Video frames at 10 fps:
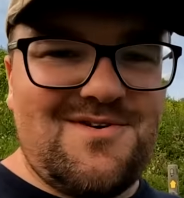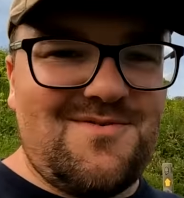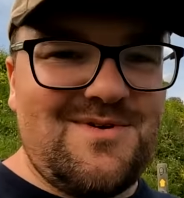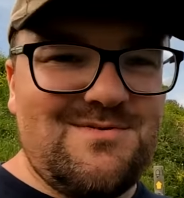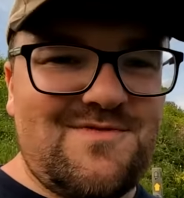
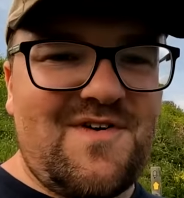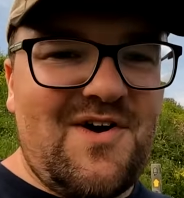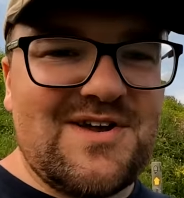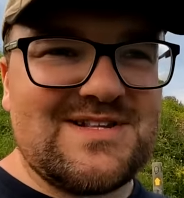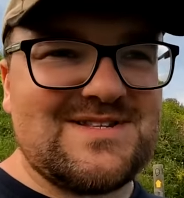we will
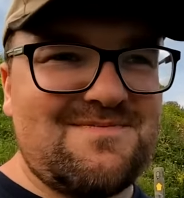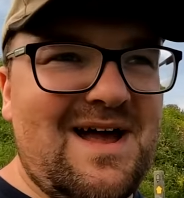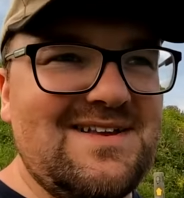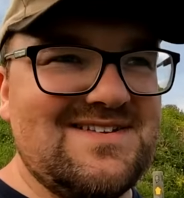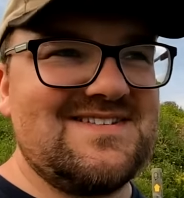find some
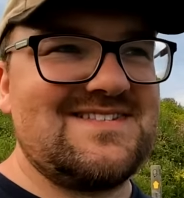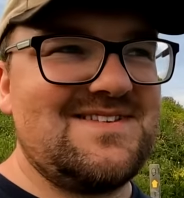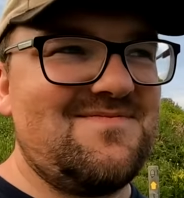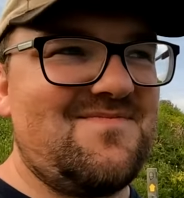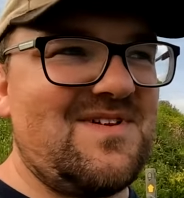adders
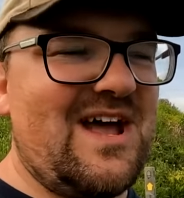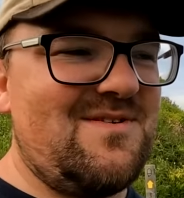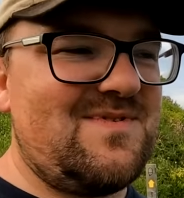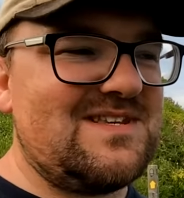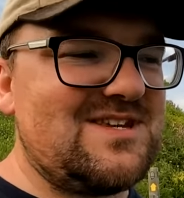but that
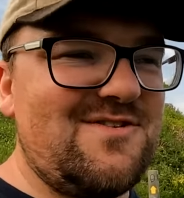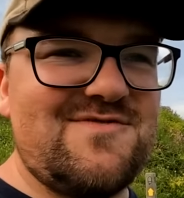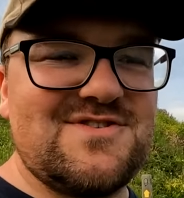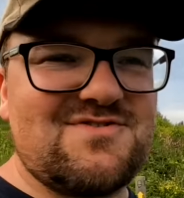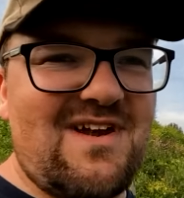would be so
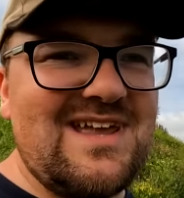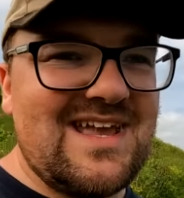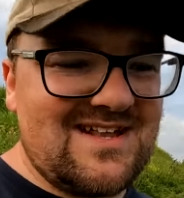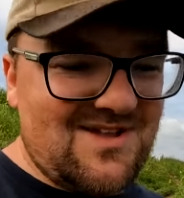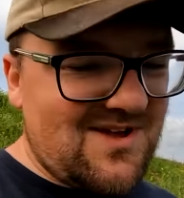
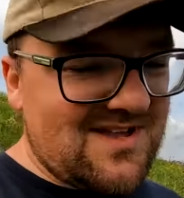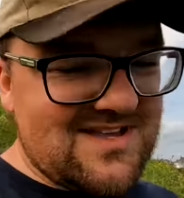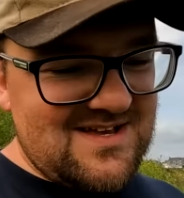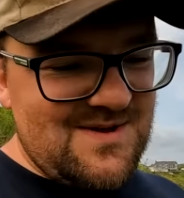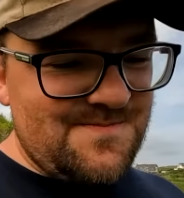frustrating
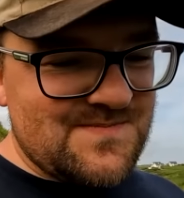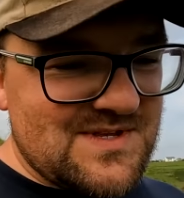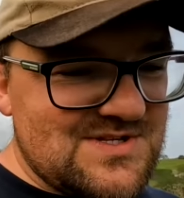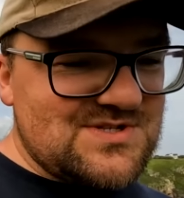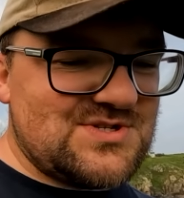like
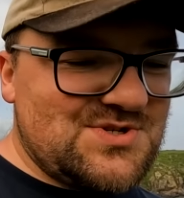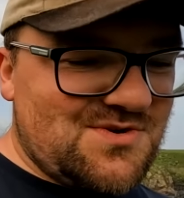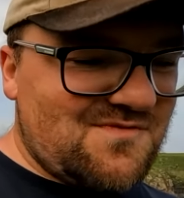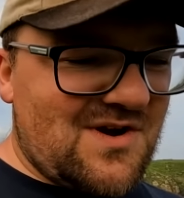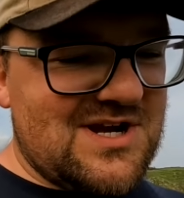just
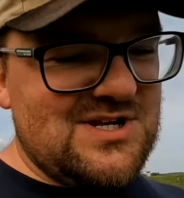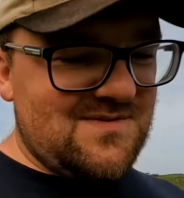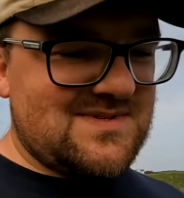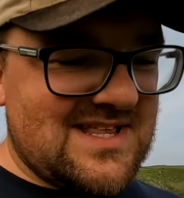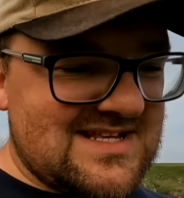sort of rocking
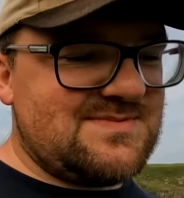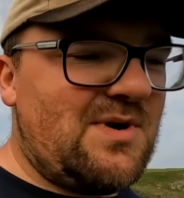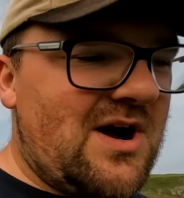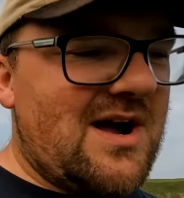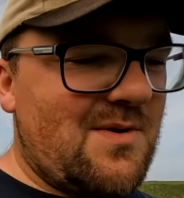up to that
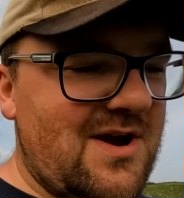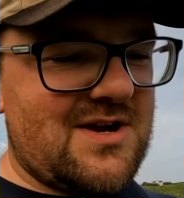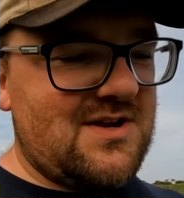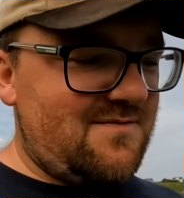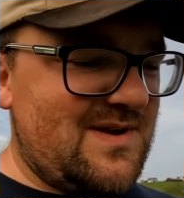spot where it
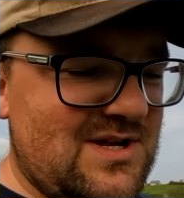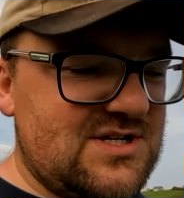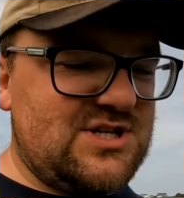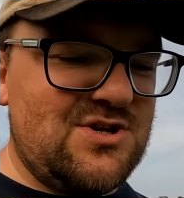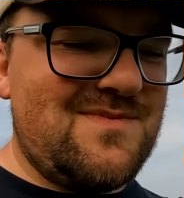could have been
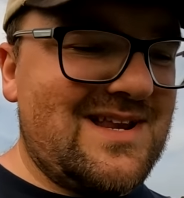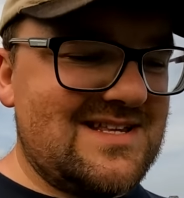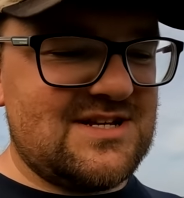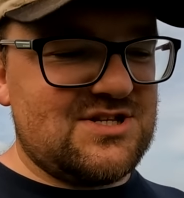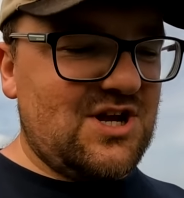like two
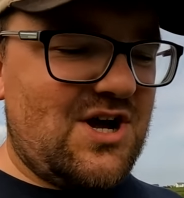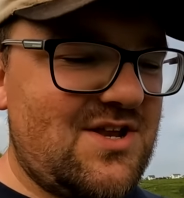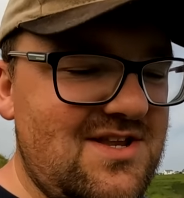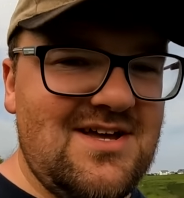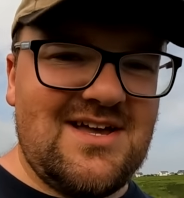minutes and done